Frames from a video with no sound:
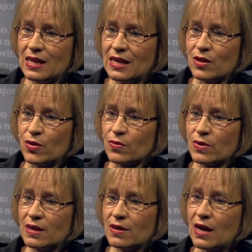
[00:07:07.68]
you know,
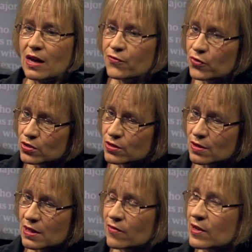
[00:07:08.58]

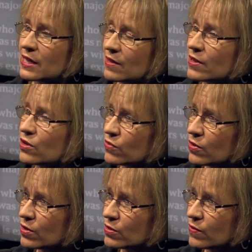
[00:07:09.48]
unfortunately we live in a
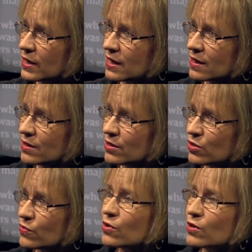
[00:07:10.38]
world where
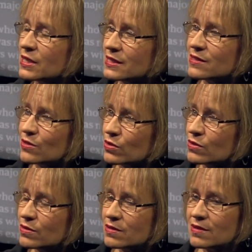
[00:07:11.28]
the world is not
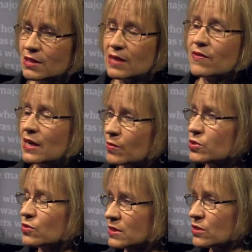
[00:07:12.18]
living
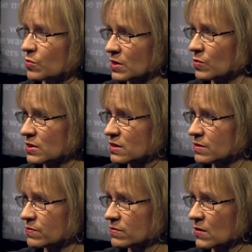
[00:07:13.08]
up to its
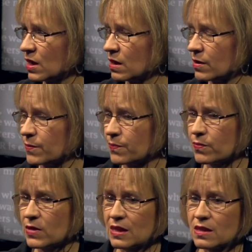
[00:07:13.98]
commitments.
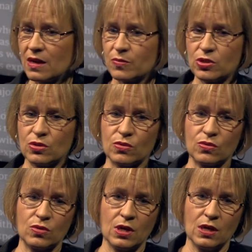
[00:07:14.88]
Um, that comes
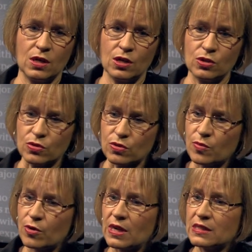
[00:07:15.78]
to to
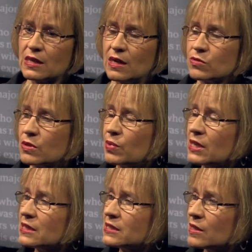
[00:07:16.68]
human rights
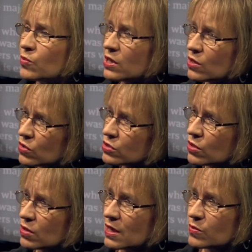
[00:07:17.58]
accountability, but it
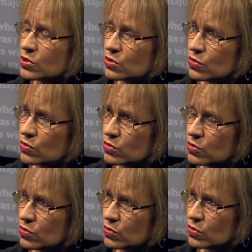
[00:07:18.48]
also comes to
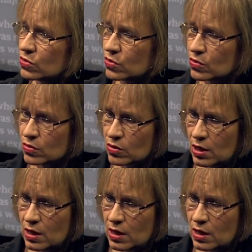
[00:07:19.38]
to to